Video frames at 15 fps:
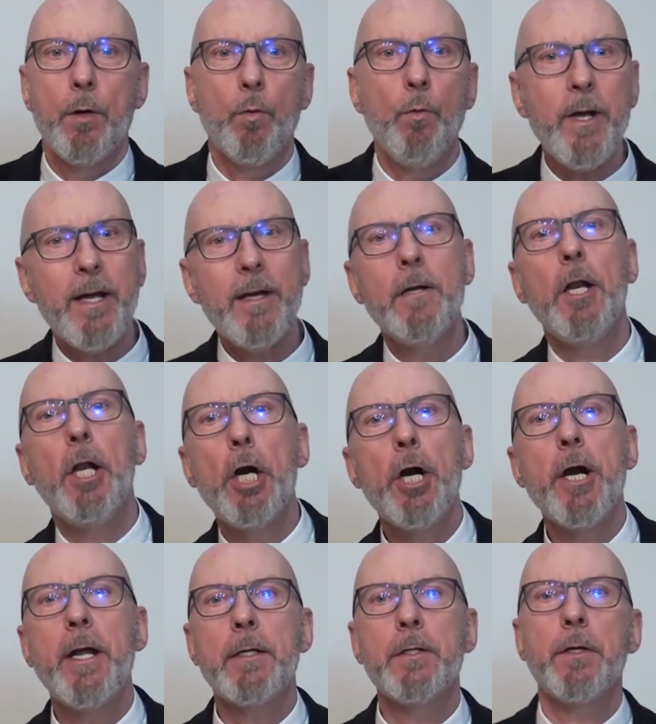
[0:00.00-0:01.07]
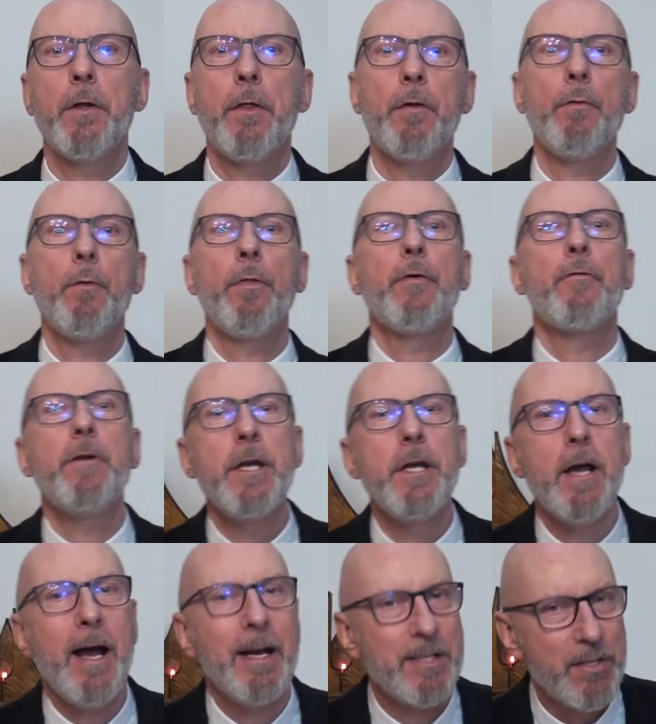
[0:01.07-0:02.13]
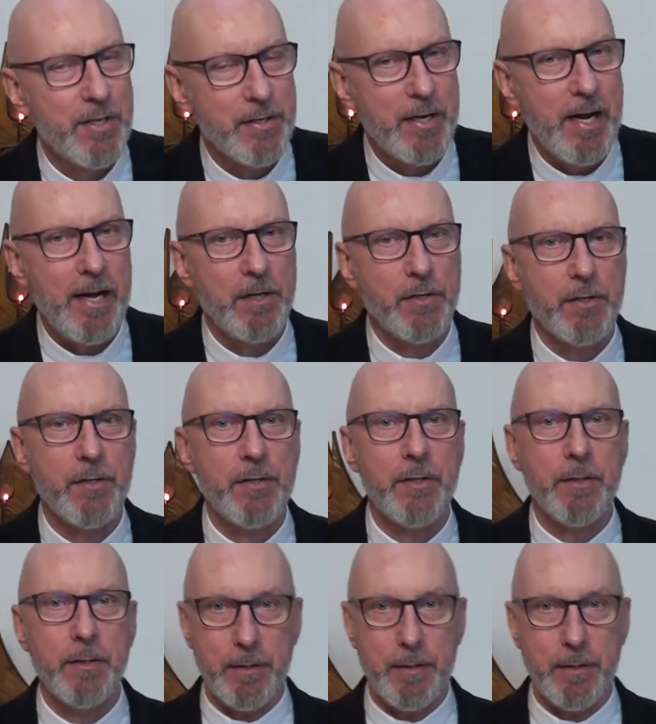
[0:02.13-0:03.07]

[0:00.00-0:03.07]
We can learn it through three exercises